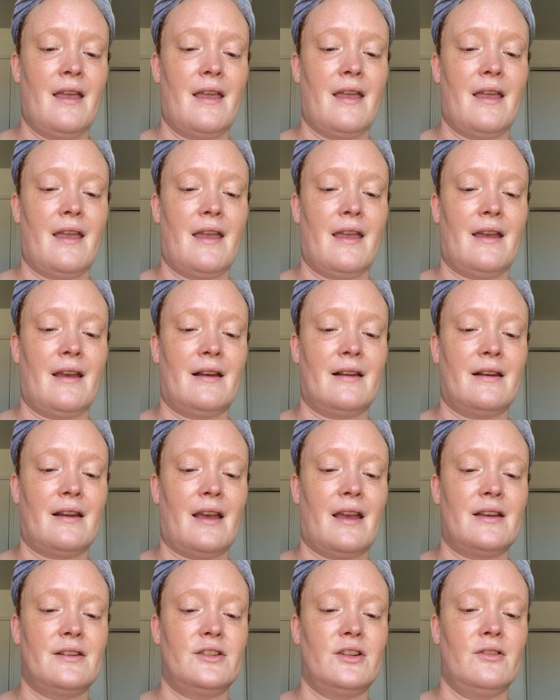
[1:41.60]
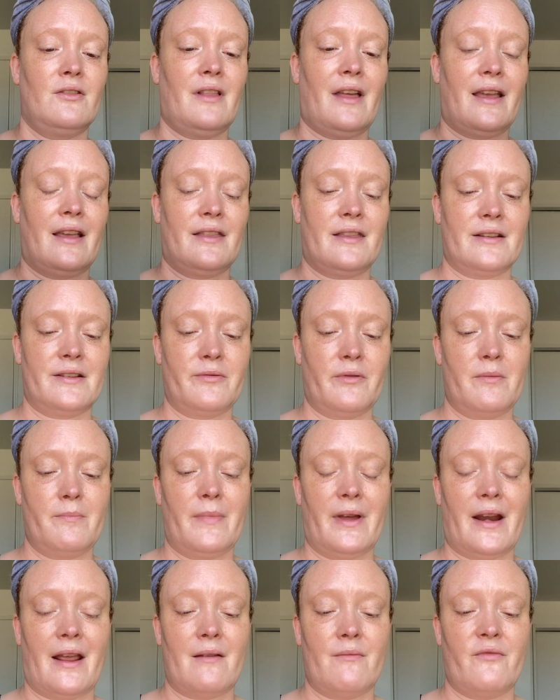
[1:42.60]
and I do like this one,
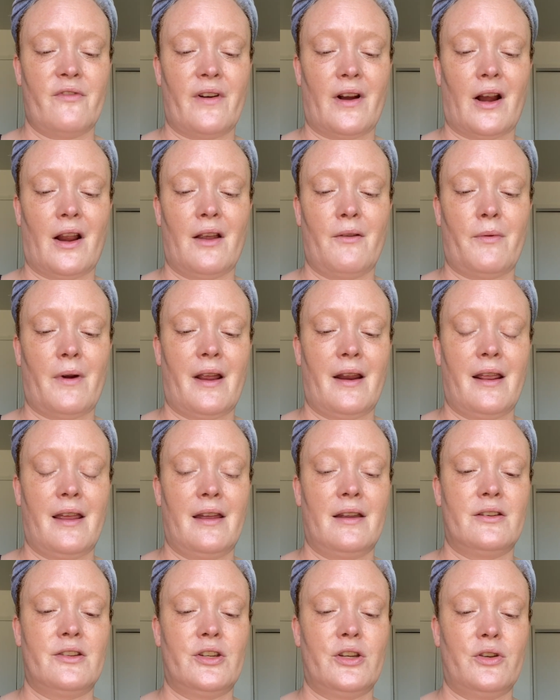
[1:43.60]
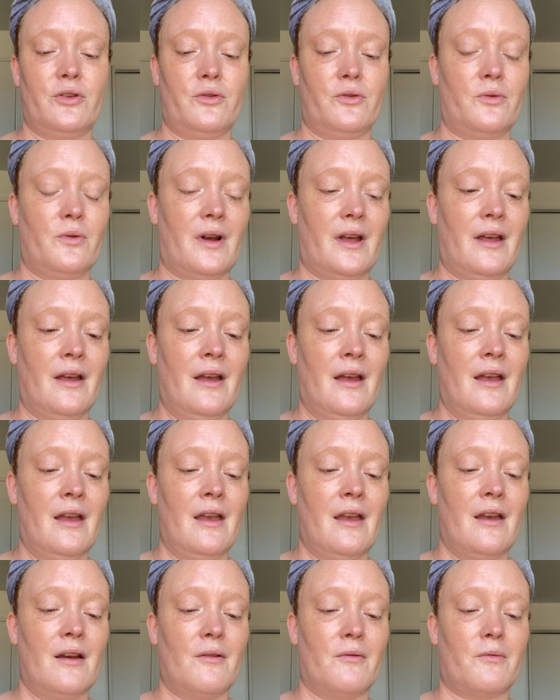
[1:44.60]
but I'm very ready to
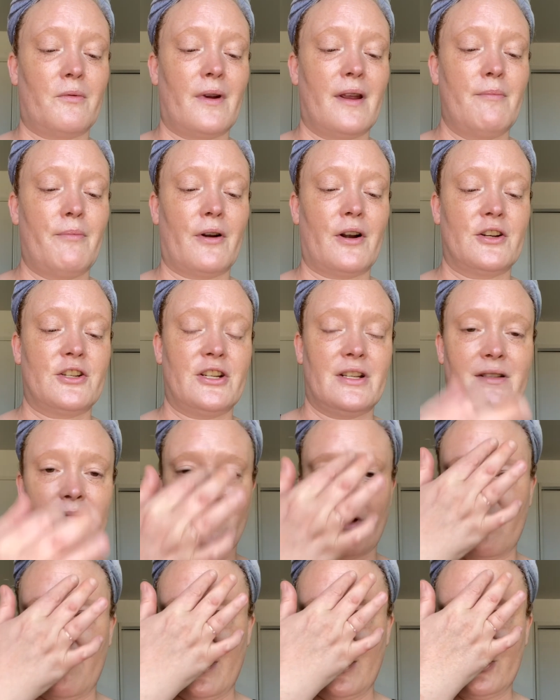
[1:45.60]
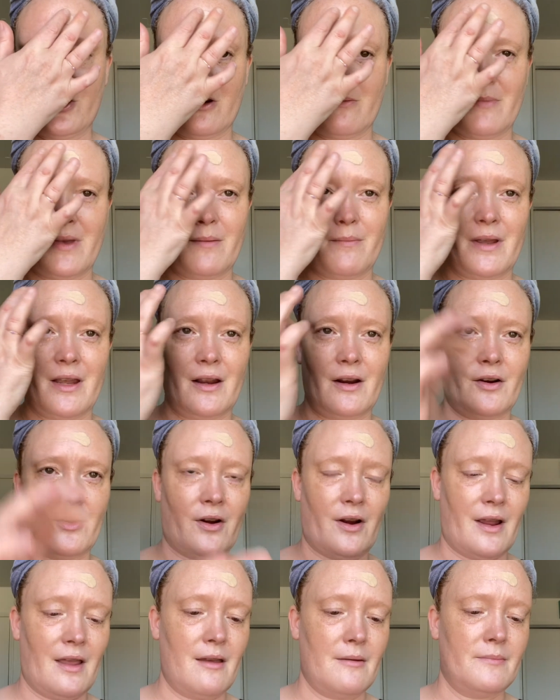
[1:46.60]
repurchase my Misha BB
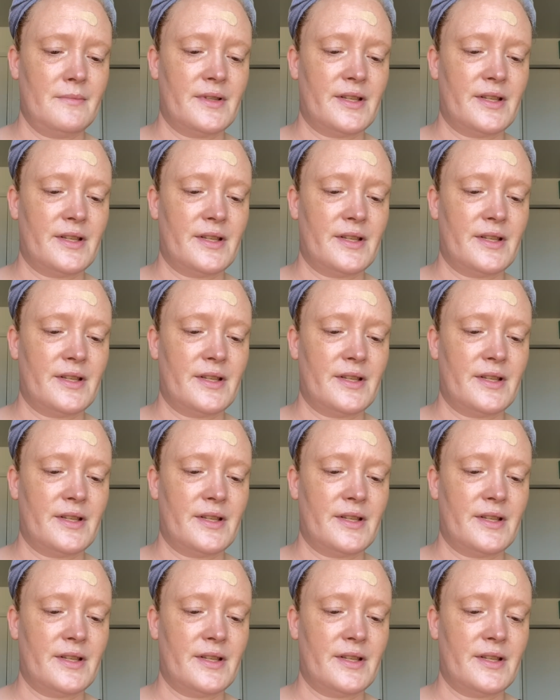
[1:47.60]
cream.